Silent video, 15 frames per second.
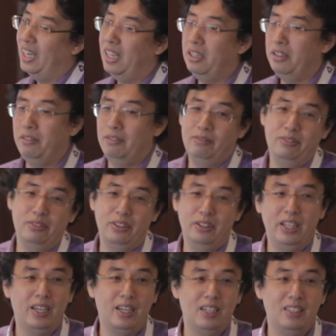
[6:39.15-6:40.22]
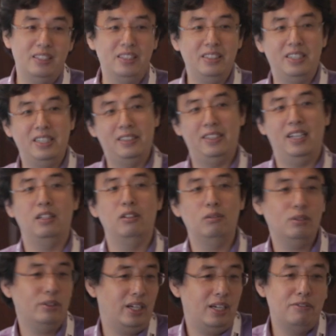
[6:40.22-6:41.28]
and they
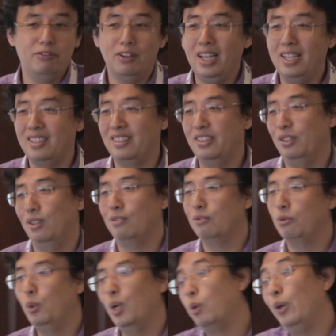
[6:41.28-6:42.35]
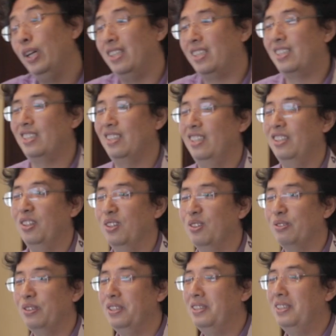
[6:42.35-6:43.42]
said, okay, fine. We're rich.
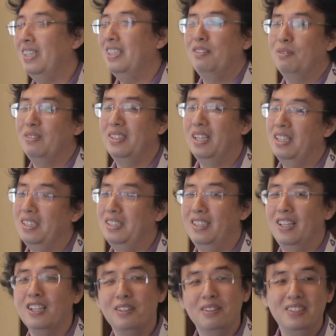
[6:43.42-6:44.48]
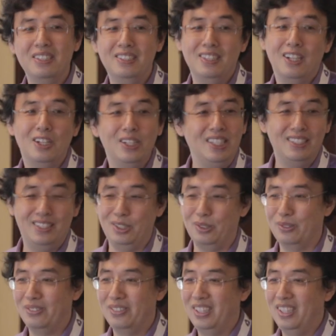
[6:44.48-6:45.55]
It's not an
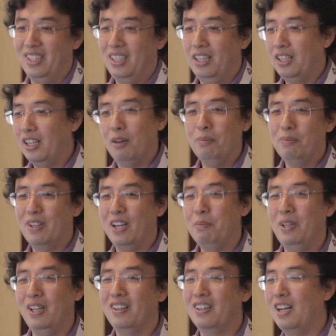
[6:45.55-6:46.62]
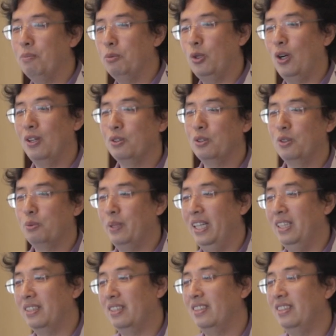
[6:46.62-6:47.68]
issue. Come here, come to our
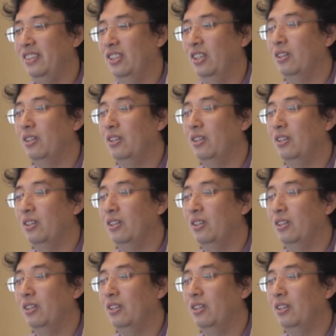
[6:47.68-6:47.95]
space.